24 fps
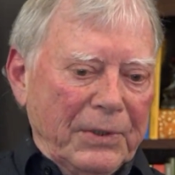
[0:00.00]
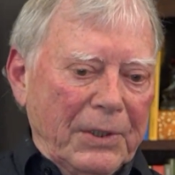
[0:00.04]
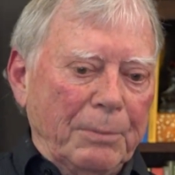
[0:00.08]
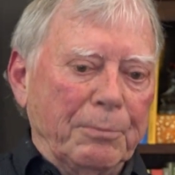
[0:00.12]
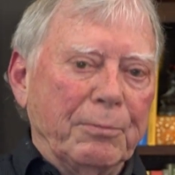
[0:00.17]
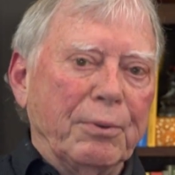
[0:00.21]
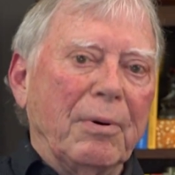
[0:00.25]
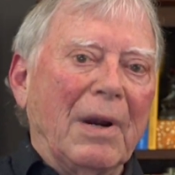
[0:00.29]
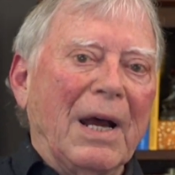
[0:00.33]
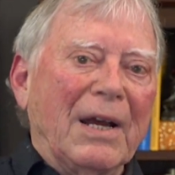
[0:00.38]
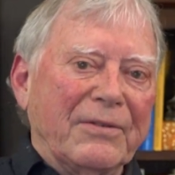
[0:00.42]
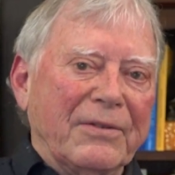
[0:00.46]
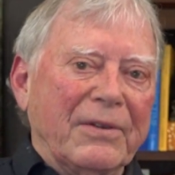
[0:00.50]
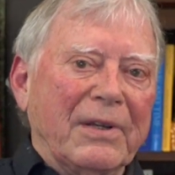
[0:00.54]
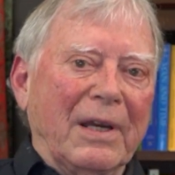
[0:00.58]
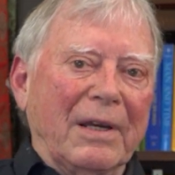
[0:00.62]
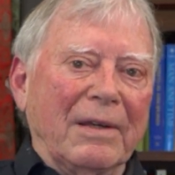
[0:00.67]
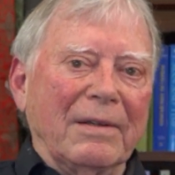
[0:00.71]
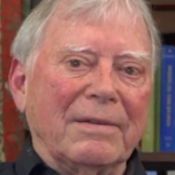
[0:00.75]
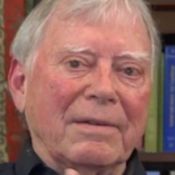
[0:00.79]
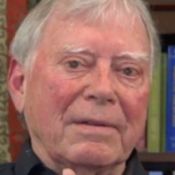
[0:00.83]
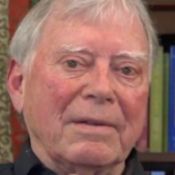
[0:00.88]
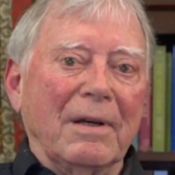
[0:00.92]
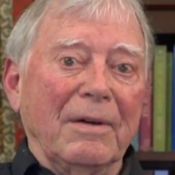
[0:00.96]

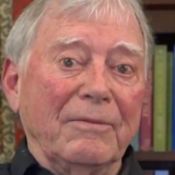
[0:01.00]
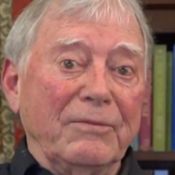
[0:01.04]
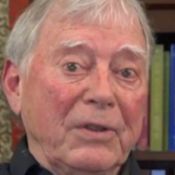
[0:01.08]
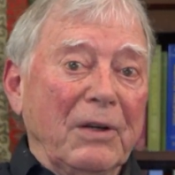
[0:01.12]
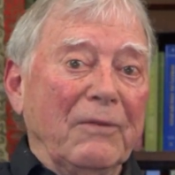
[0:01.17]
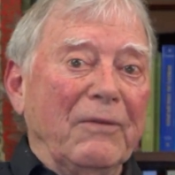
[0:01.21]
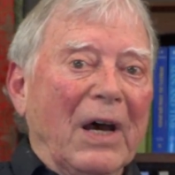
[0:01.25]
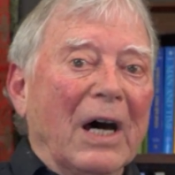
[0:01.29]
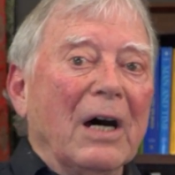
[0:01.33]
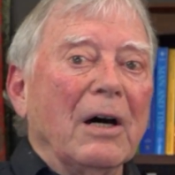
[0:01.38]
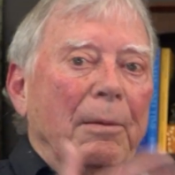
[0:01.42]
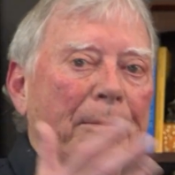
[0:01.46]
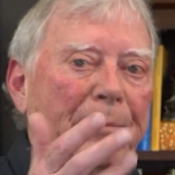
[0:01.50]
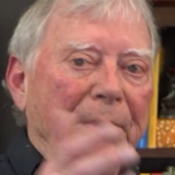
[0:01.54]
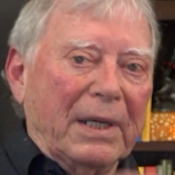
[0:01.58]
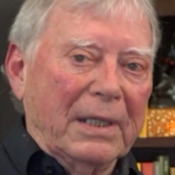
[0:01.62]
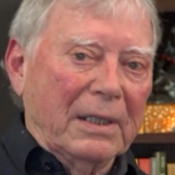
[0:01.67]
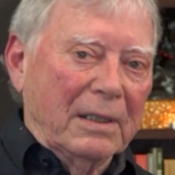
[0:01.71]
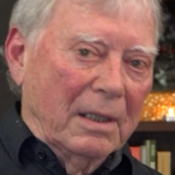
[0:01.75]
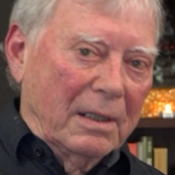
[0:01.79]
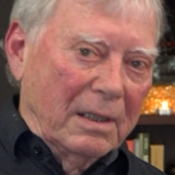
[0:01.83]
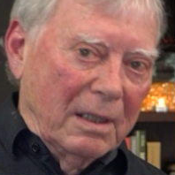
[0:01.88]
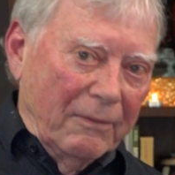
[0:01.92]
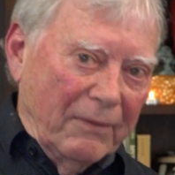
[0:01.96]
process of
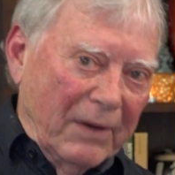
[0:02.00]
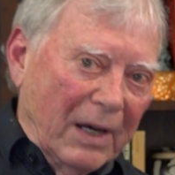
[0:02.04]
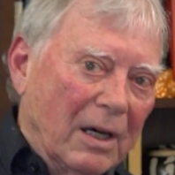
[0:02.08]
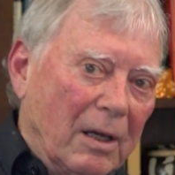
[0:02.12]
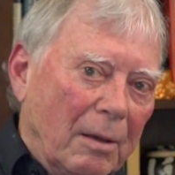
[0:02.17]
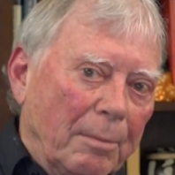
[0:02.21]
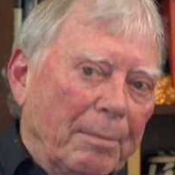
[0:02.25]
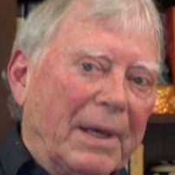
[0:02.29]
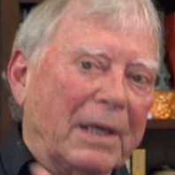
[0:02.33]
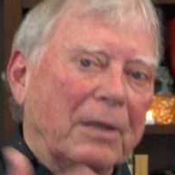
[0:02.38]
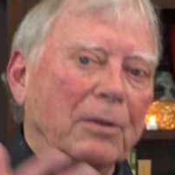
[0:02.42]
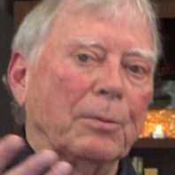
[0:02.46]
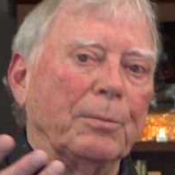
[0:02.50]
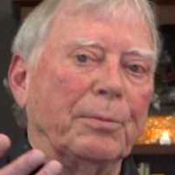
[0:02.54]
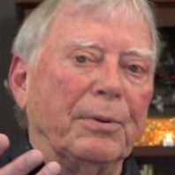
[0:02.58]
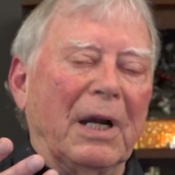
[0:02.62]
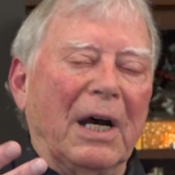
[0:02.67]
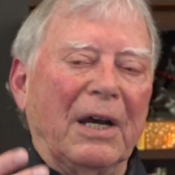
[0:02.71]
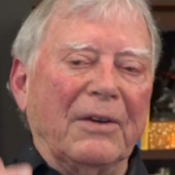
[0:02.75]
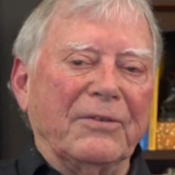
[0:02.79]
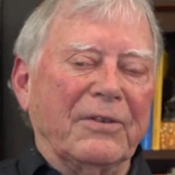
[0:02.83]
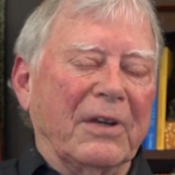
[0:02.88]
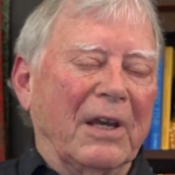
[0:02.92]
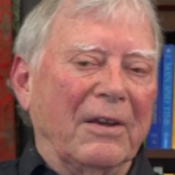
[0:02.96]
developing, the developmental
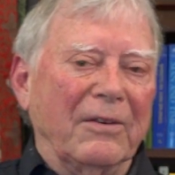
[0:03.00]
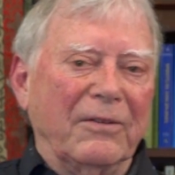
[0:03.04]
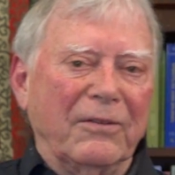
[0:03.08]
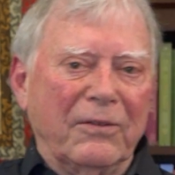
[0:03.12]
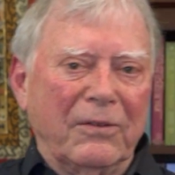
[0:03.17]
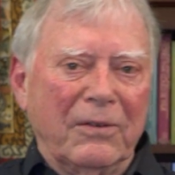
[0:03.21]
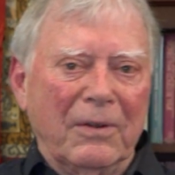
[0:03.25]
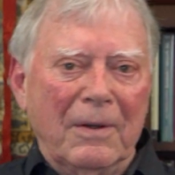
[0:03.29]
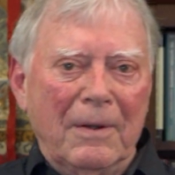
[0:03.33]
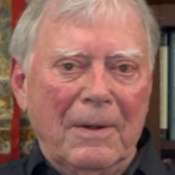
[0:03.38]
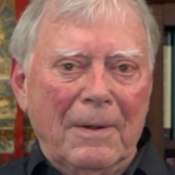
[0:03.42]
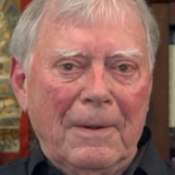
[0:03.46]
process.